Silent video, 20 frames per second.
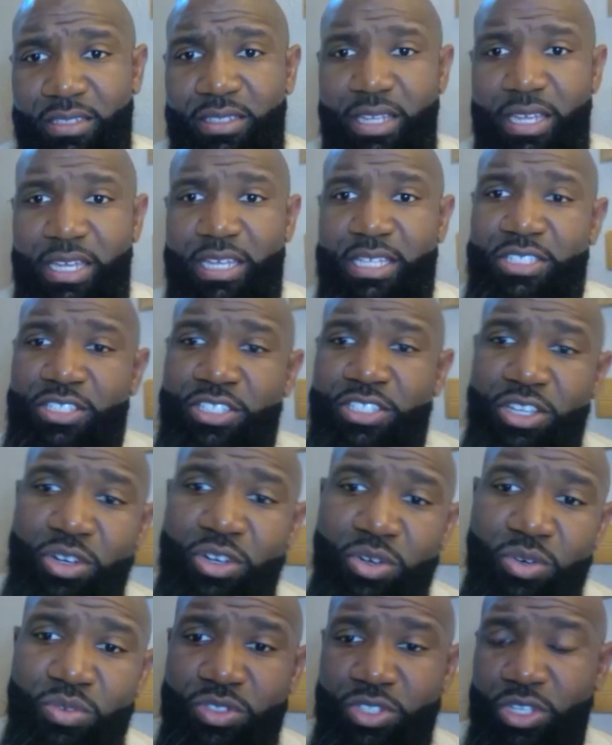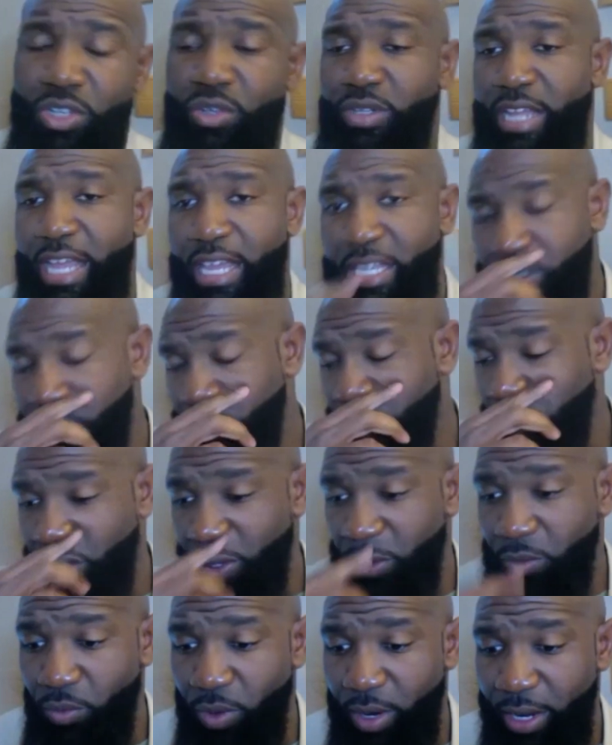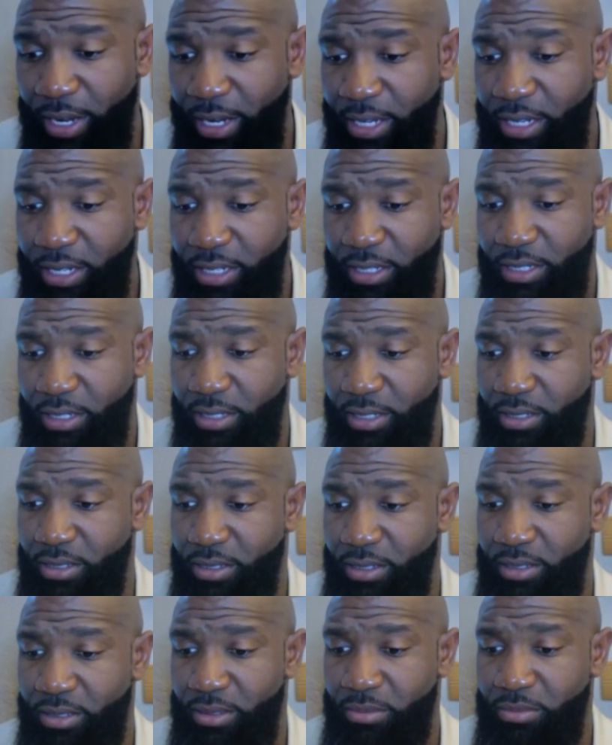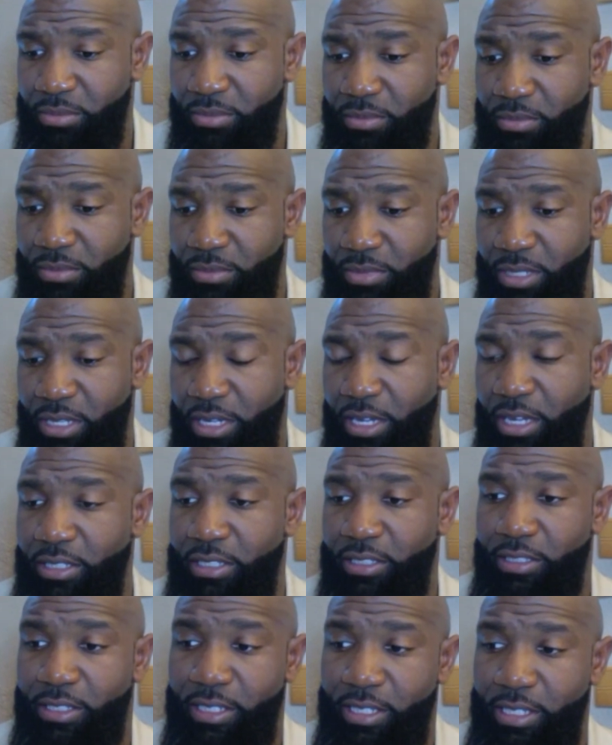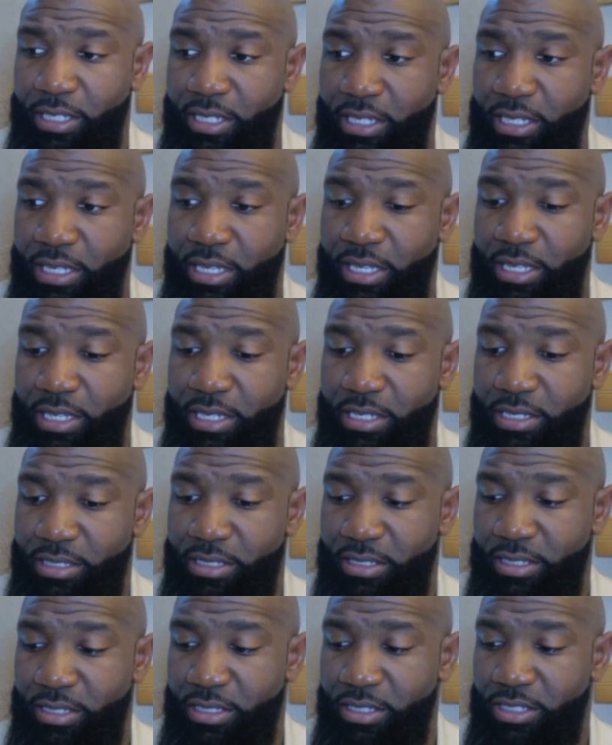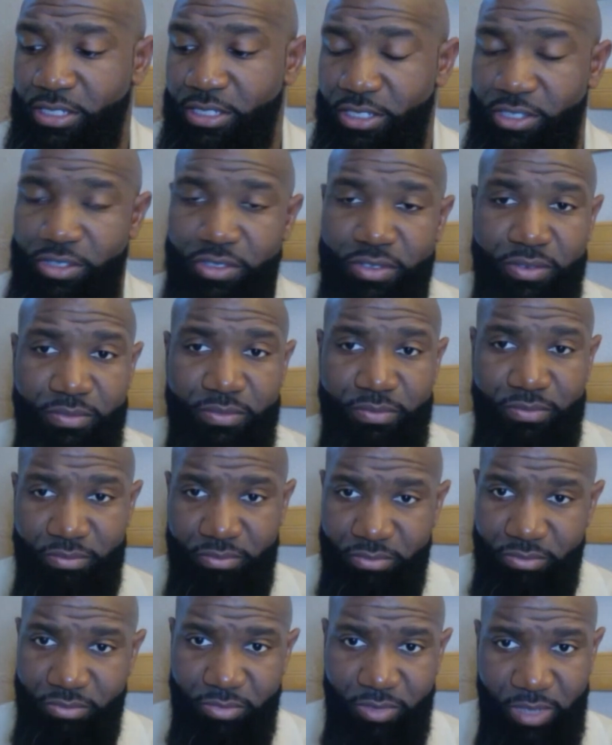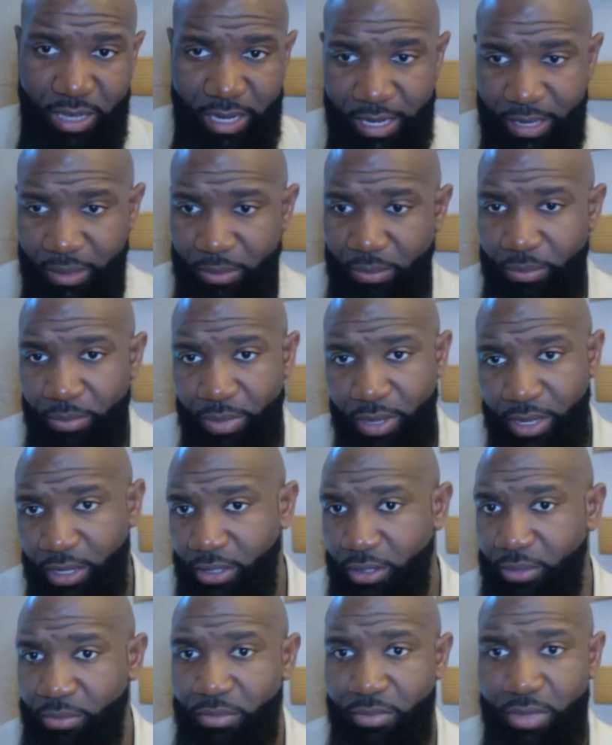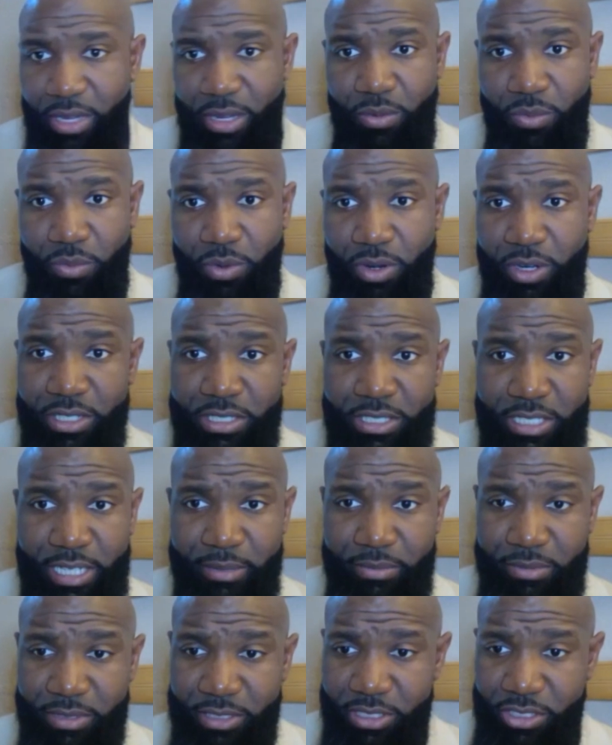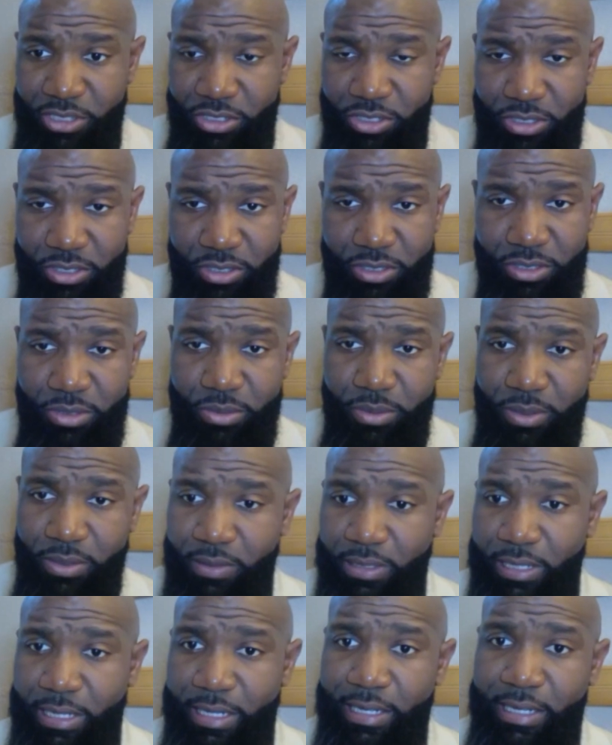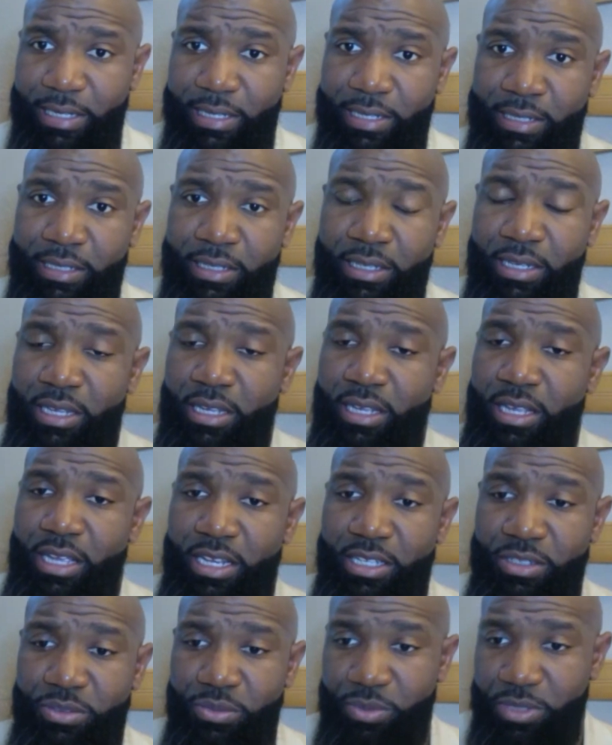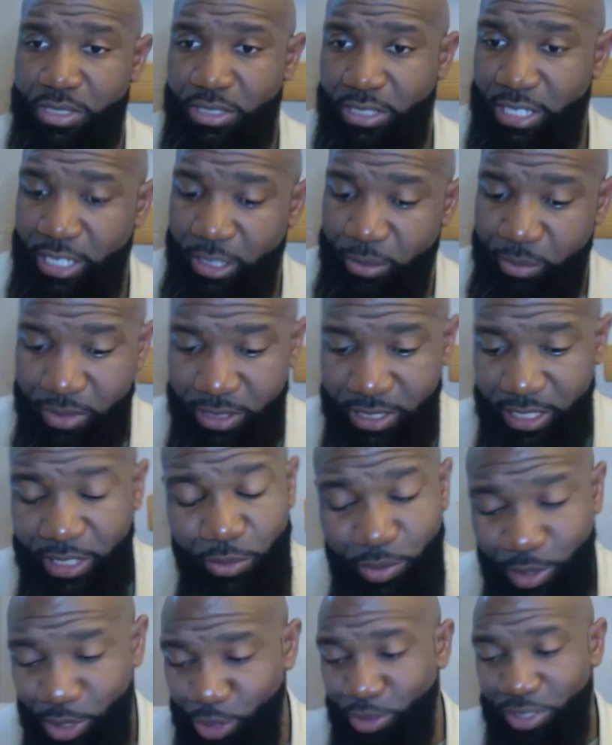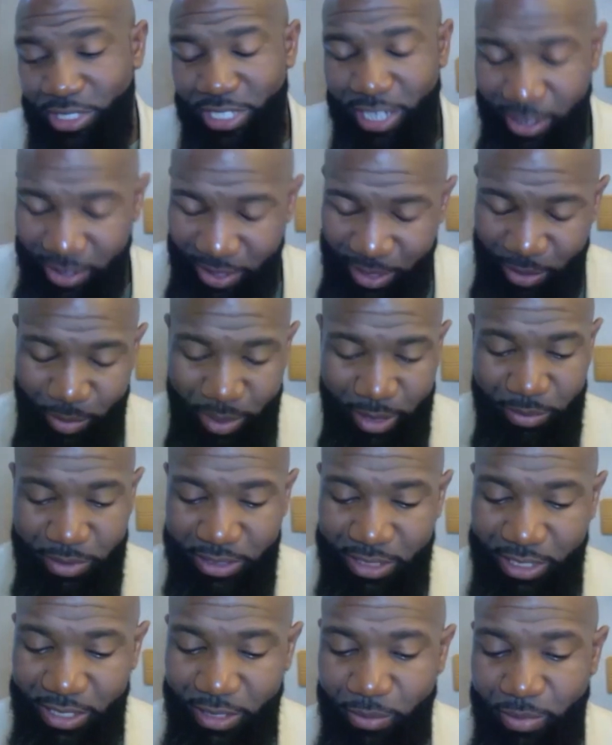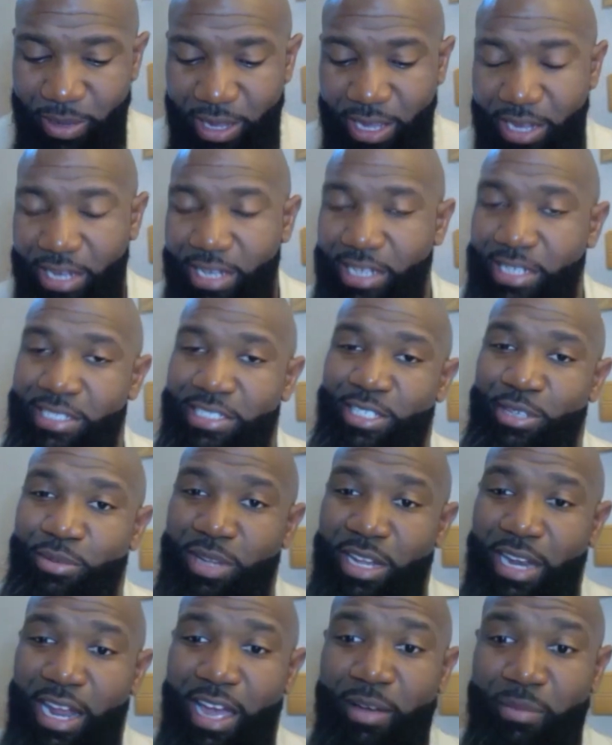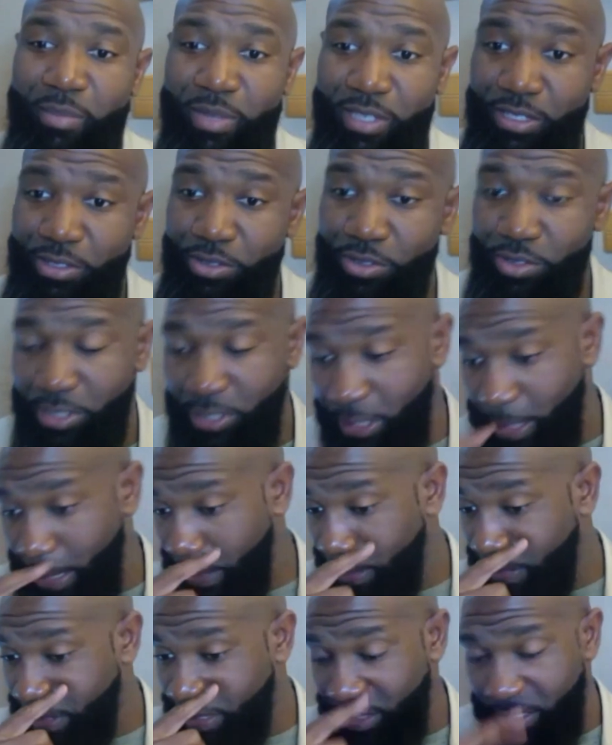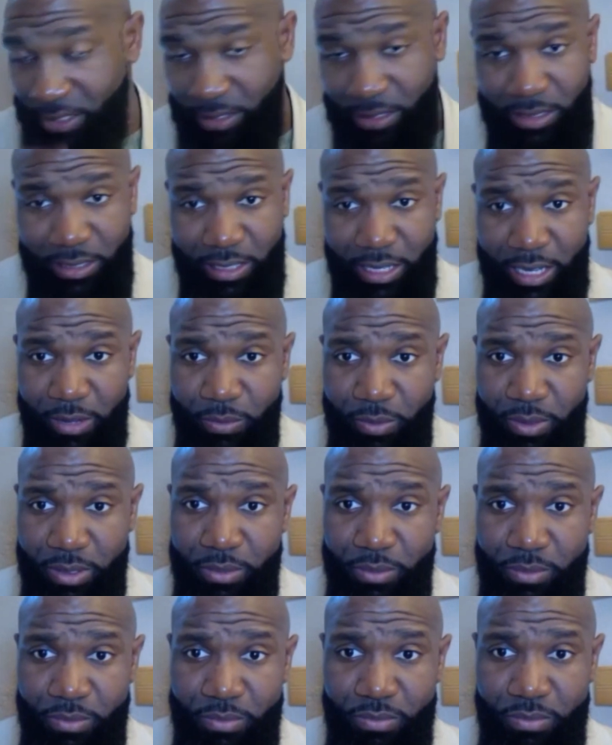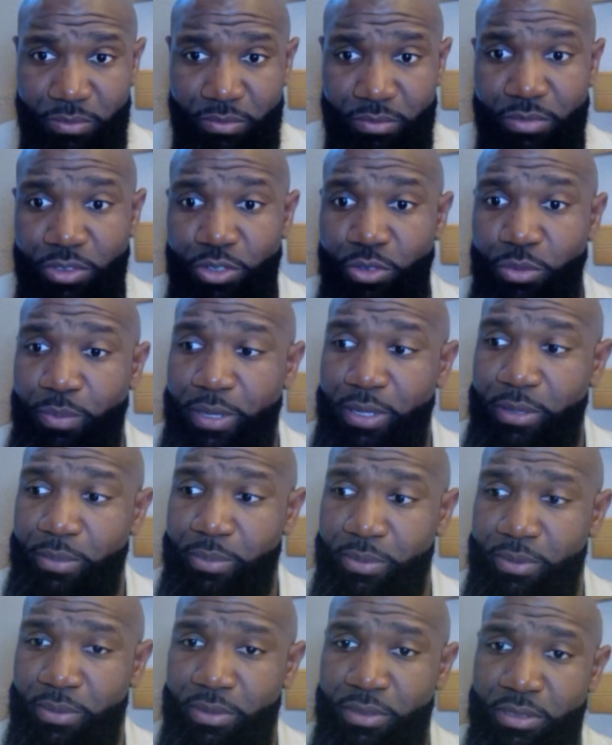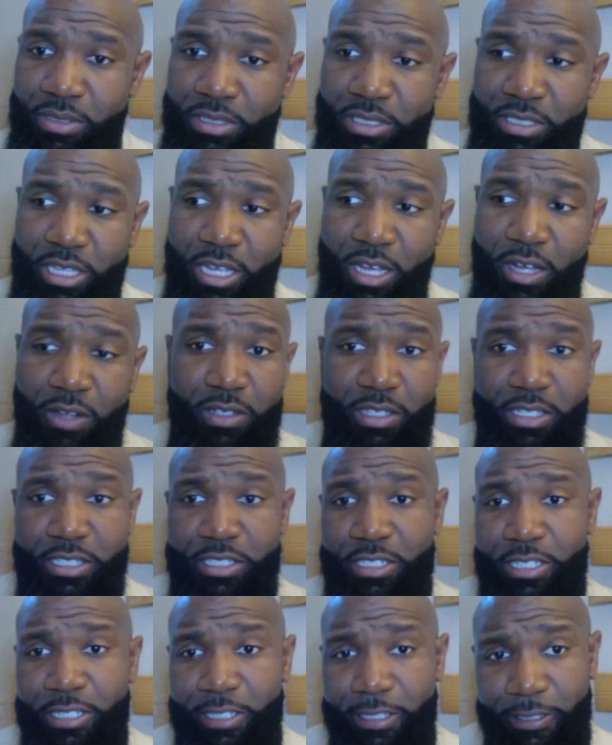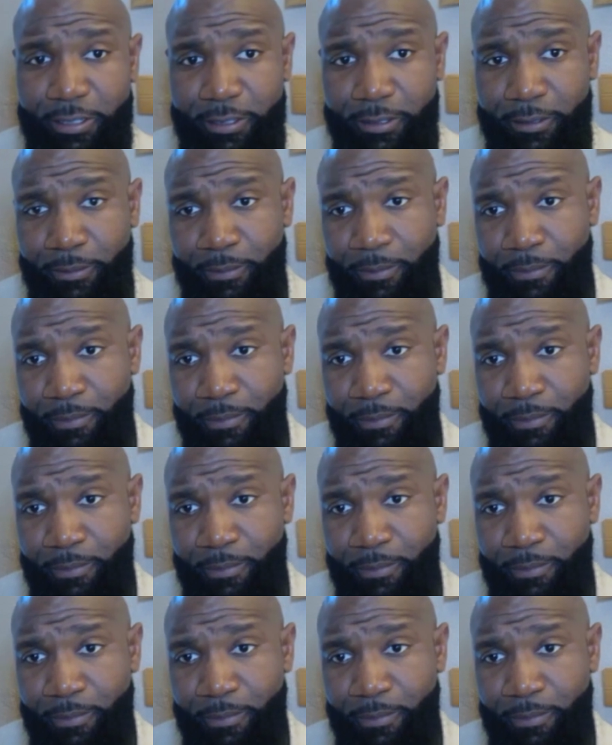yeah. So that's one way. The other thing is certain like meetup networking type things you could do online. And it's one thing, particularly when you were talking, it made me think about it. And it's something that I've been using lately to connect with new people. It's called Lunch Club.